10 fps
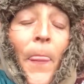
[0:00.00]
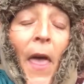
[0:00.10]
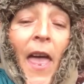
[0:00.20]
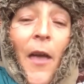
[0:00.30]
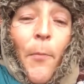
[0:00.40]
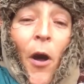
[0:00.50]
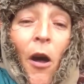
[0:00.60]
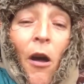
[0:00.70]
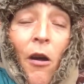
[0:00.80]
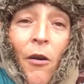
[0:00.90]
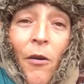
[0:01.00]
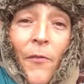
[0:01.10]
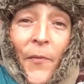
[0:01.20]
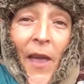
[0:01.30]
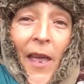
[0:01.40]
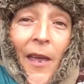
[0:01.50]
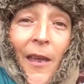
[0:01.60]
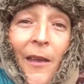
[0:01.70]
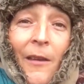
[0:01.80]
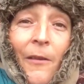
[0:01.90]
They're part of
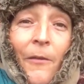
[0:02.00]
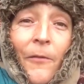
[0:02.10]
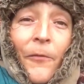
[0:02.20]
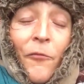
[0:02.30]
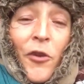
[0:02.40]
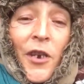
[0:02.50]
everyone.